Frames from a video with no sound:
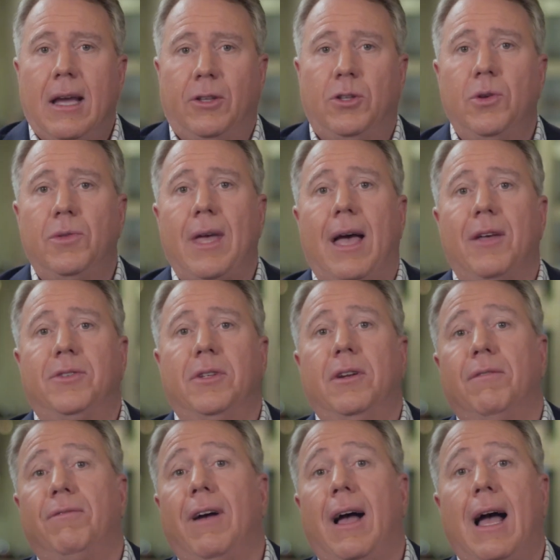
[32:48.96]
In
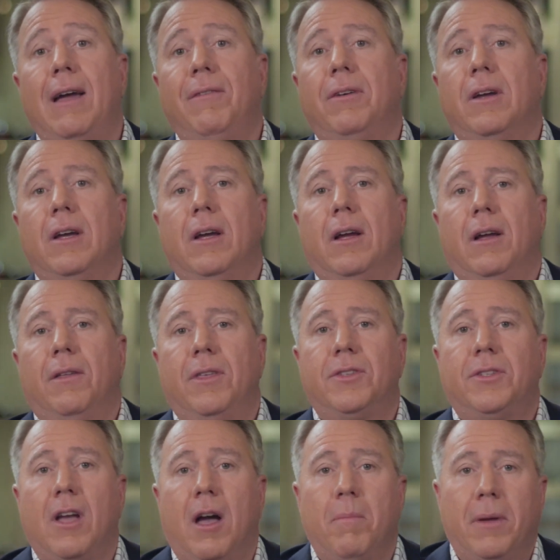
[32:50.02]
2005, this
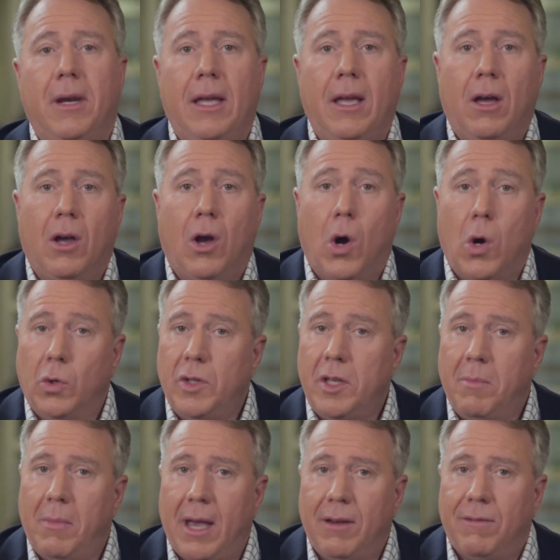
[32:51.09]
company only
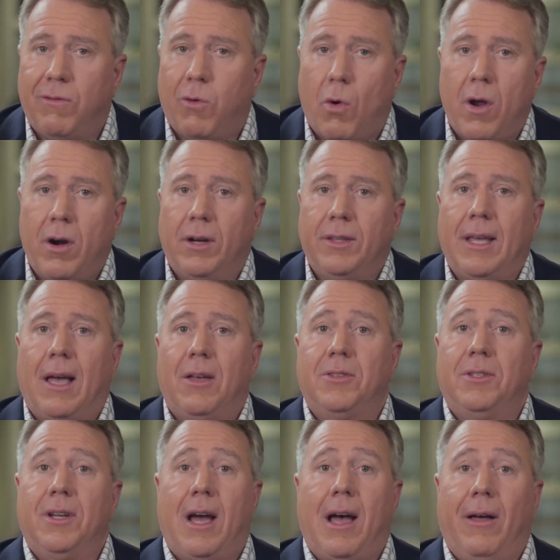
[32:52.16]
made
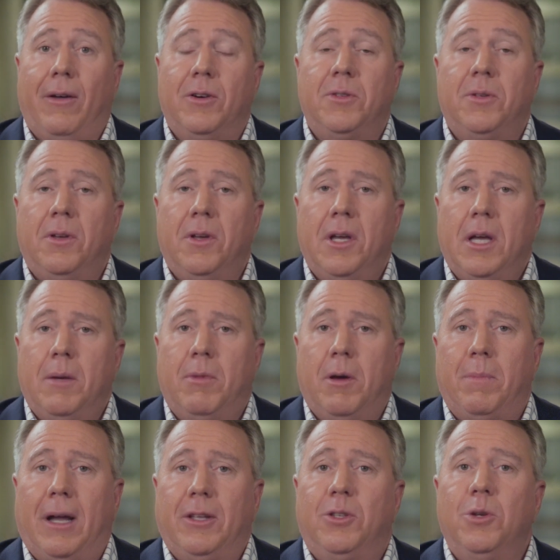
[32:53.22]
$400,000, but
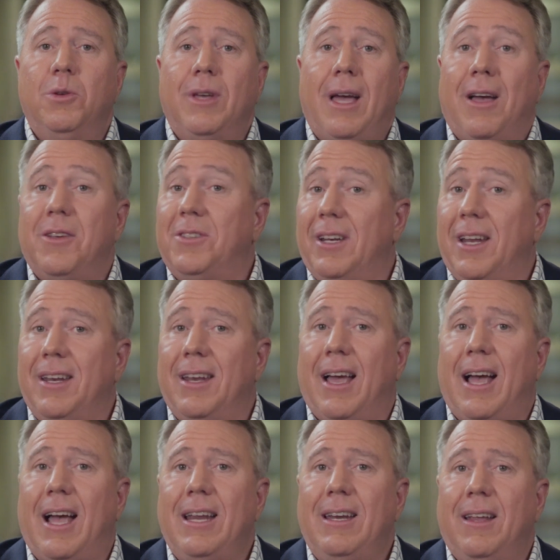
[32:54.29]
by
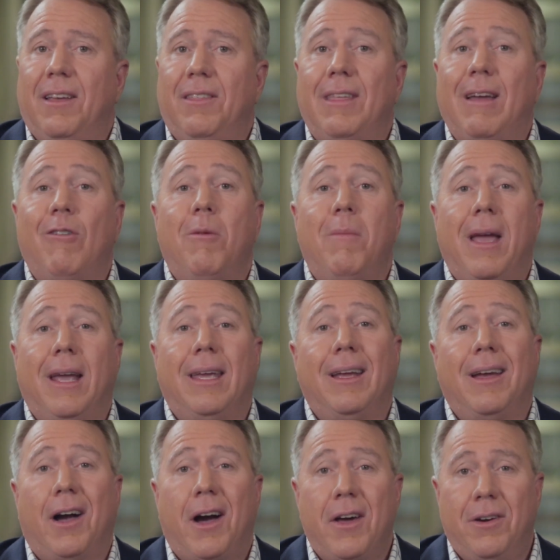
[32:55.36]
2009, they were making
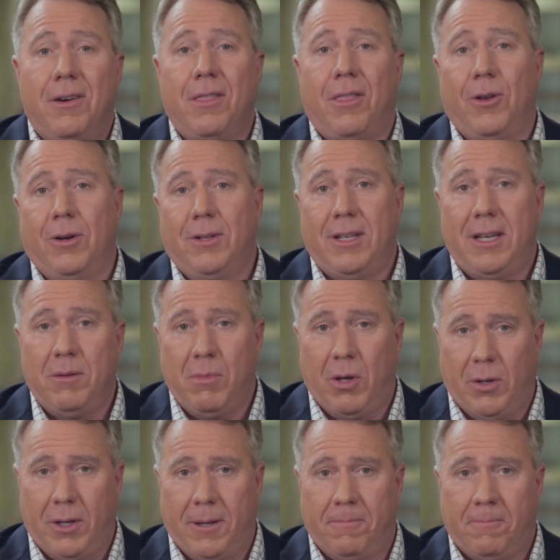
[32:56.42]
$113
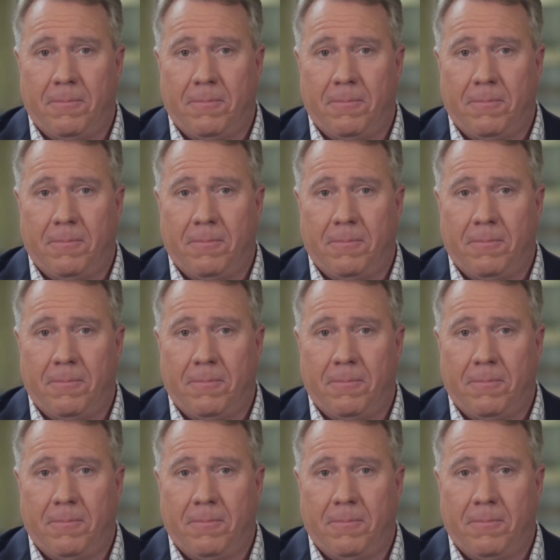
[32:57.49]
million.